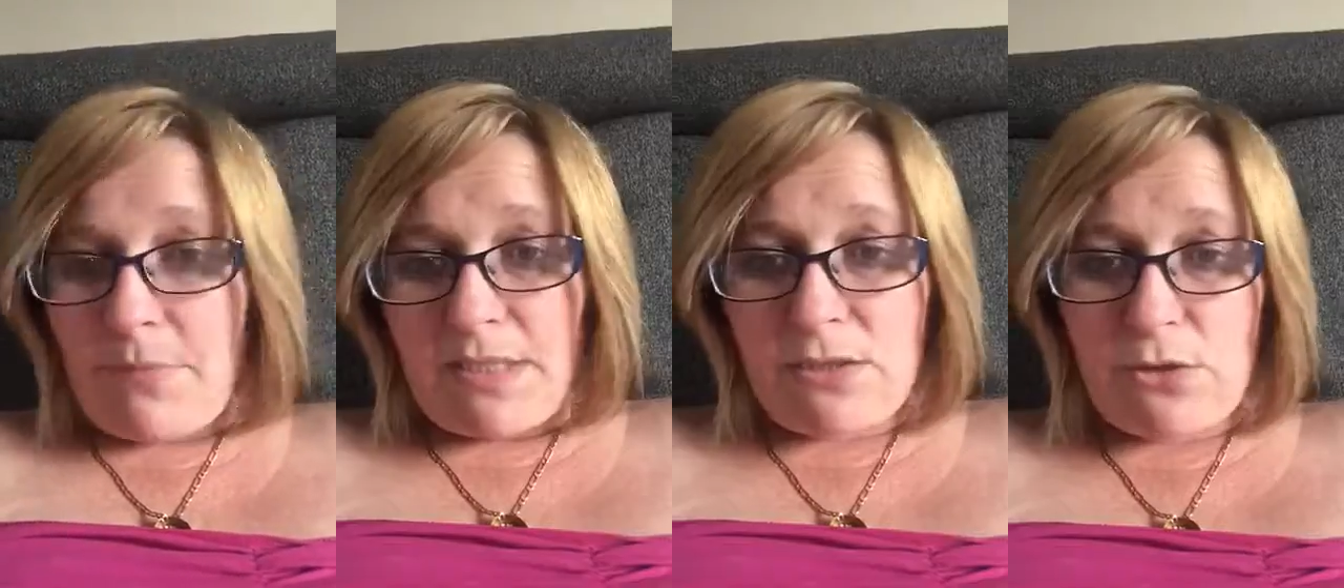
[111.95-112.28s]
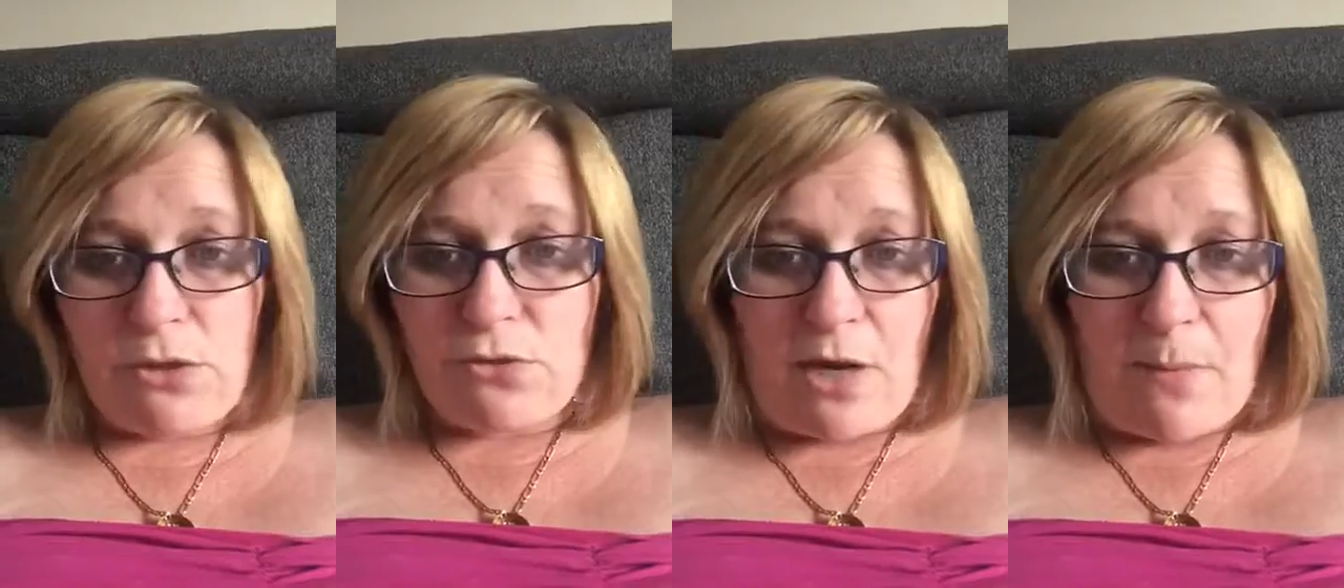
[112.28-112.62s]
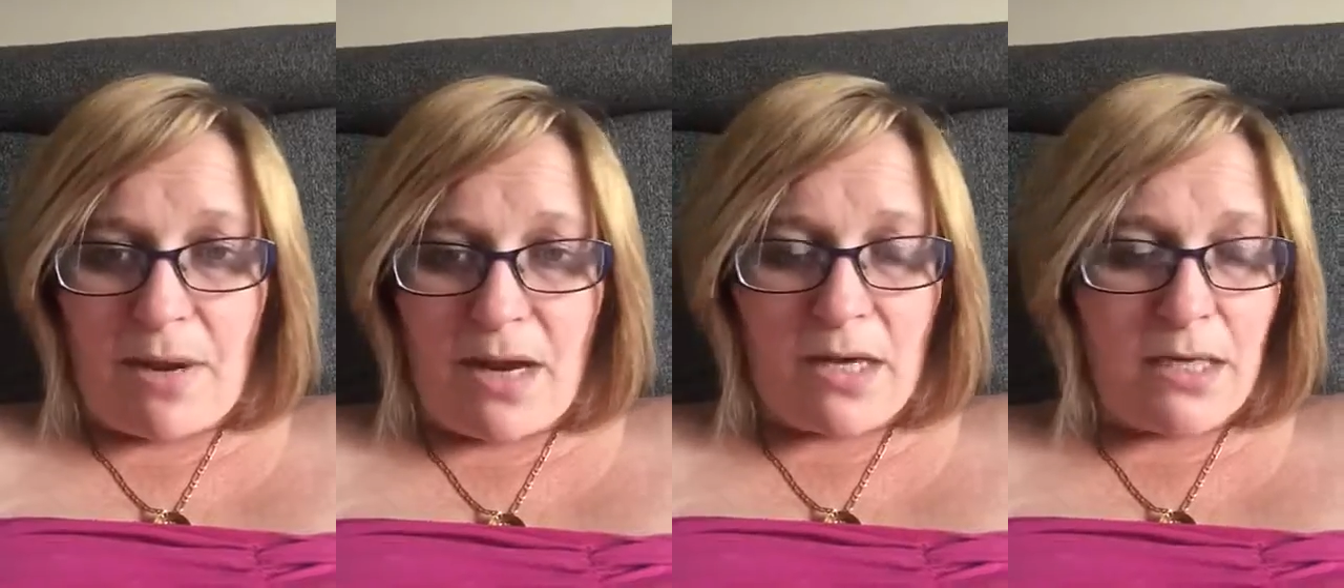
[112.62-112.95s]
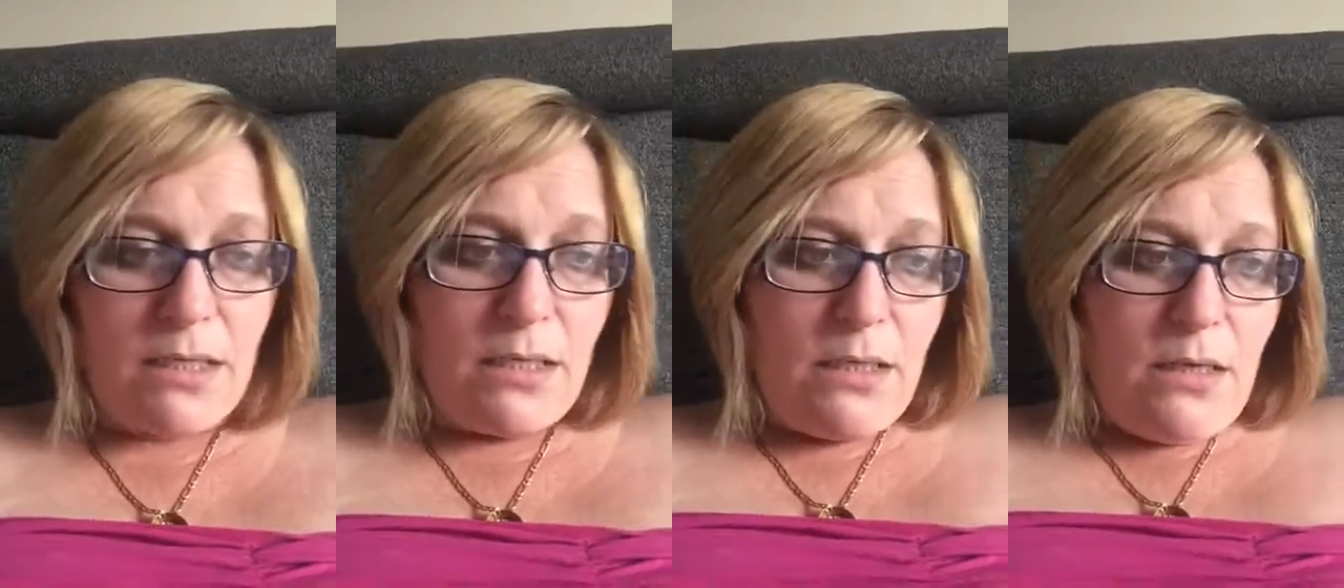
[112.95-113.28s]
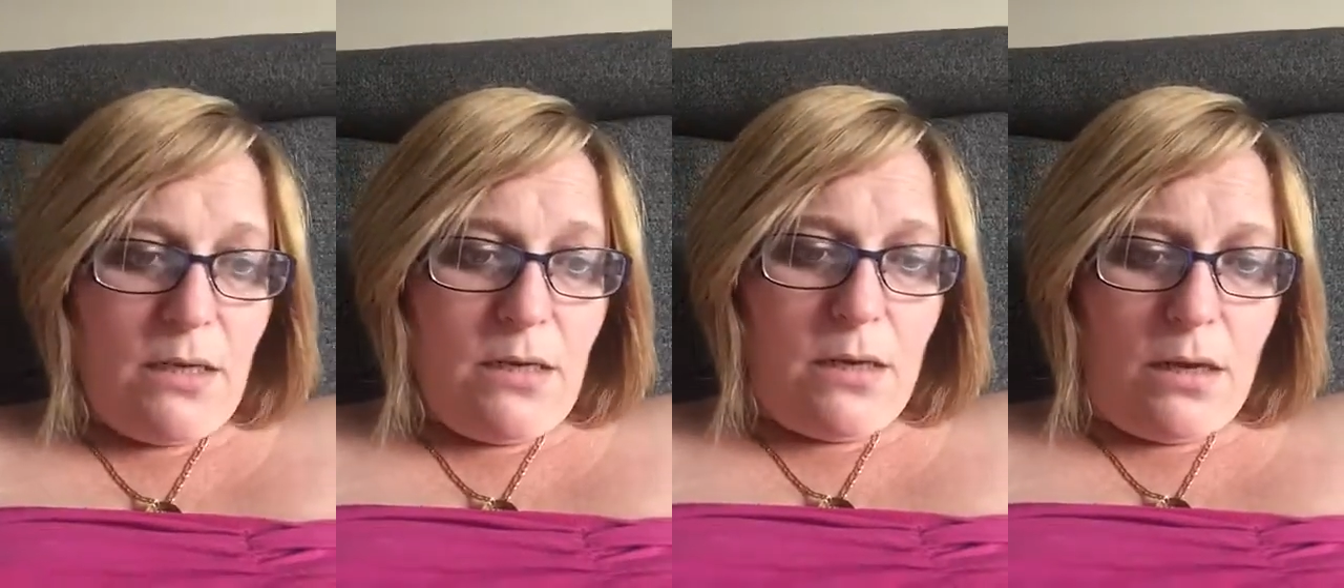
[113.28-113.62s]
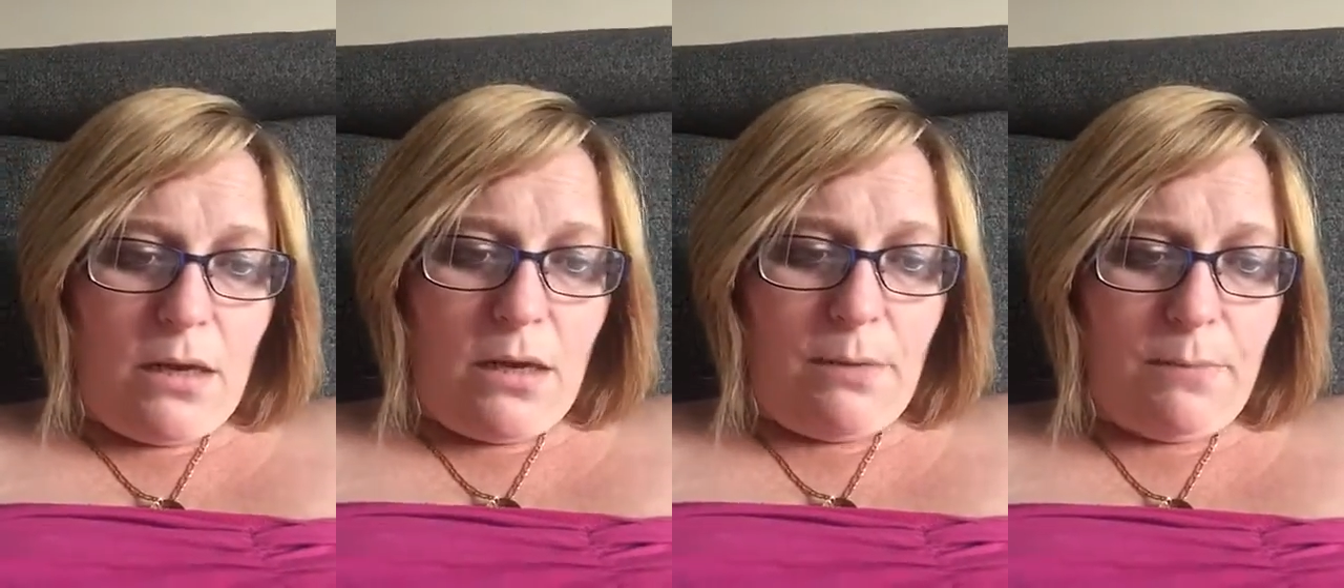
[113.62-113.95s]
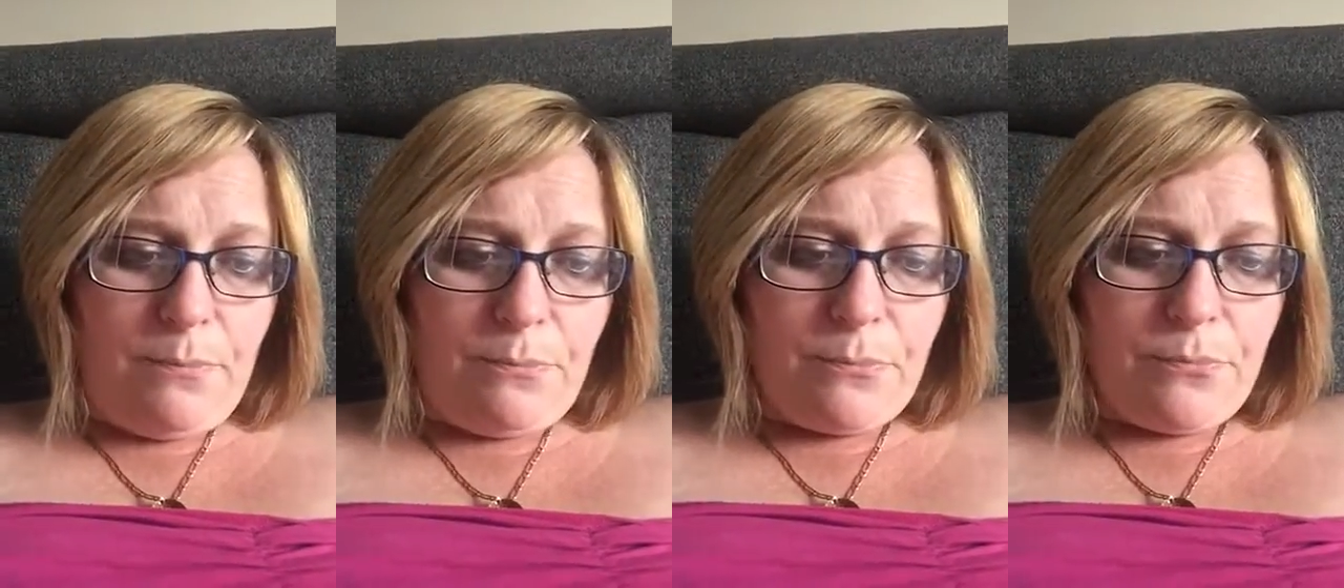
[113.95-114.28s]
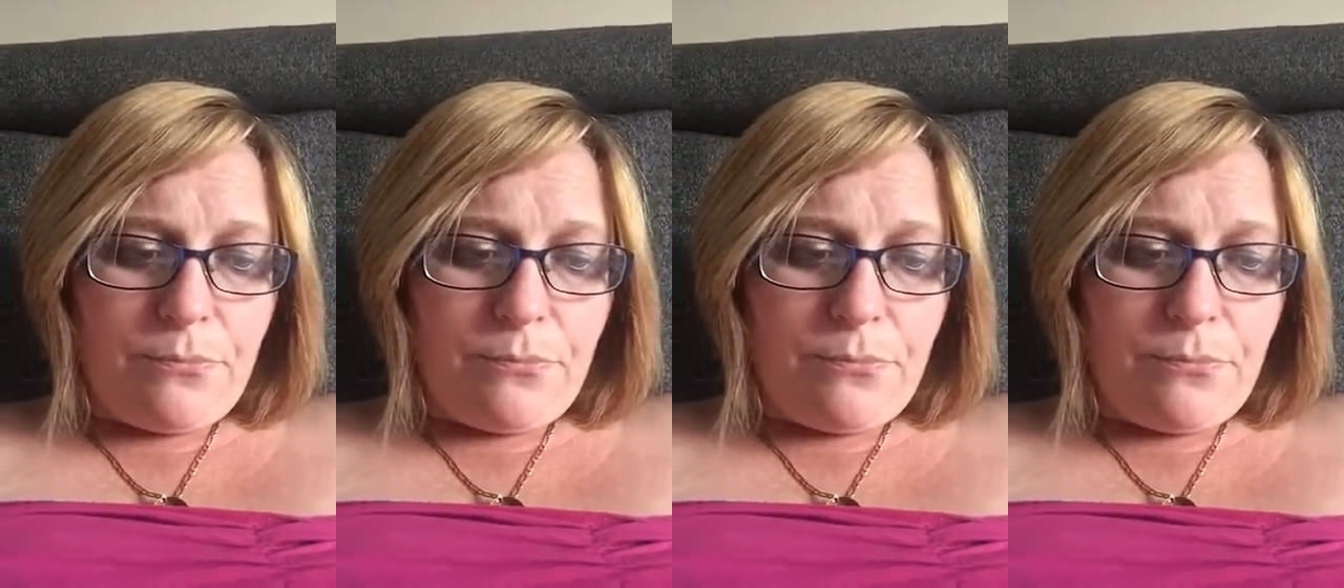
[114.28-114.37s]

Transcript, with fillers: message you straight back. Um,